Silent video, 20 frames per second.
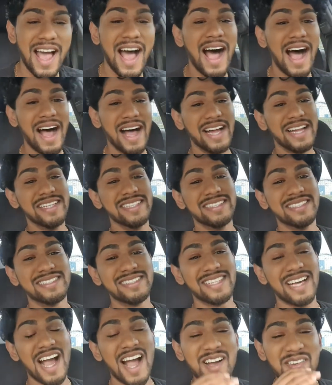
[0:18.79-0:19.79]
And
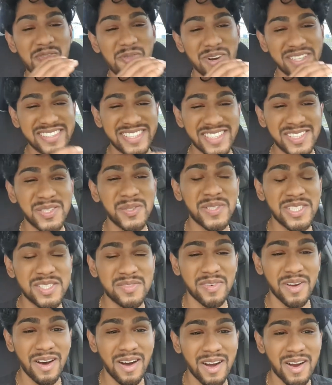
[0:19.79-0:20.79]
I've wanted to do this
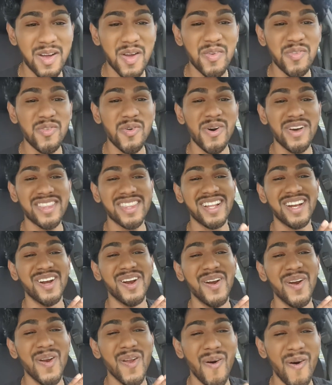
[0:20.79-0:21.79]
vlog for the
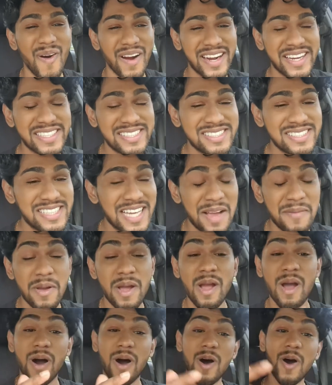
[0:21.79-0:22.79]
longest time.
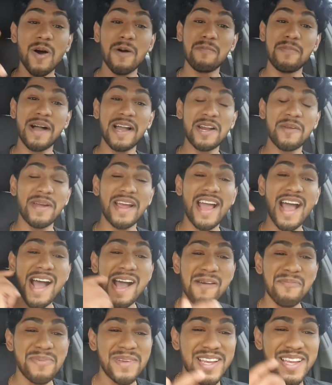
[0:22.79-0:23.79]
Oh, by the way,
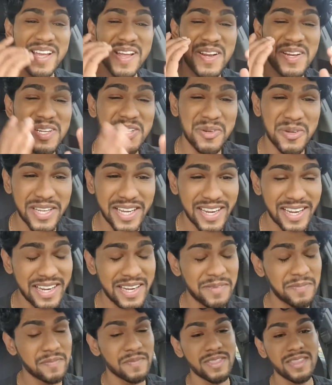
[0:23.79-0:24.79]
Happy New Year